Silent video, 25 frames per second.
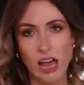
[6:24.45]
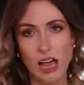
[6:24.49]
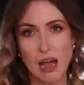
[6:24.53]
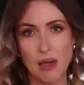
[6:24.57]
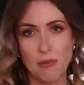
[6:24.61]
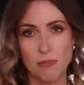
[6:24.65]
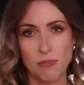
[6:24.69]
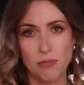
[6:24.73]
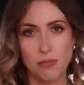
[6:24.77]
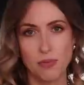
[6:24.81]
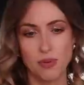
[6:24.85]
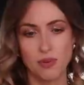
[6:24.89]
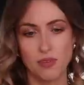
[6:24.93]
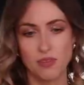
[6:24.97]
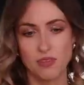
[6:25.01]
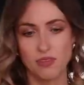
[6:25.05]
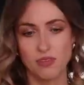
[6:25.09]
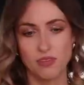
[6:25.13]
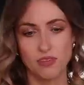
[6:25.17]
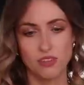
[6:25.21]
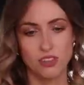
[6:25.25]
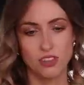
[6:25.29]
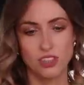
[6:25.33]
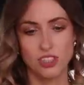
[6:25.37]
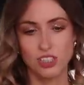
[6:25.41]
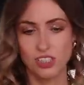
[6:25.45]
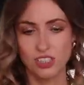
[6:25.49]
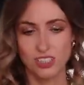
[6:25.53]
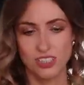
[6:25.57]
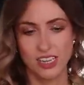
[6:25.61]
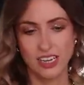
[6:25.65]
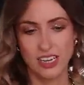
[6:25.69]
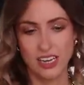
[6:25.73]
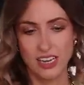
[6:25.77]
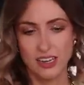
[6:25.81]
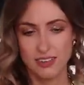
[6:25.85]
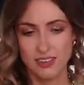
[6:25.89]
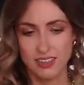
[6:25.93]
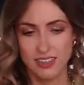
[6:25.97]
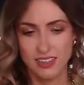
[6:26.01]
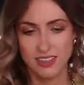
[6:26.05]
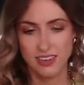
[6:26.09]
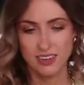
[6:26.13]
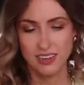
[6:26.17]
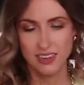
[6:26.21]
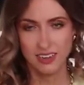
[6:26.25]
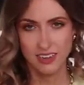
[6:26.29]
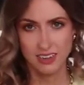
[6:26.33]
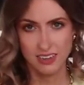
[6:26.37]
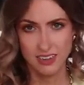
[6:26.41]
up just like a
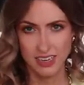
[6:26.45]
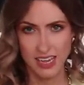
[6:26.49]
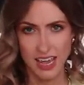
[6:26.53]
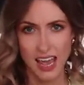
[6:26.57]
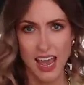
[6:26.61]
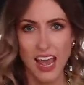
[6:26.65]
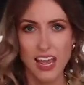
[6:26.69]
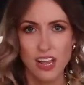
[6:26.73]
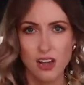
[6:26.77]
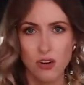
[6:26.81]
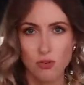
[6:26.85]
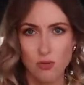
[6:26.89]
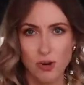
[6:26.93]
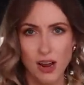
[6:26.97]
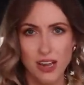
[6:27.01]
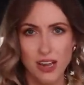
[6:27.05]
cake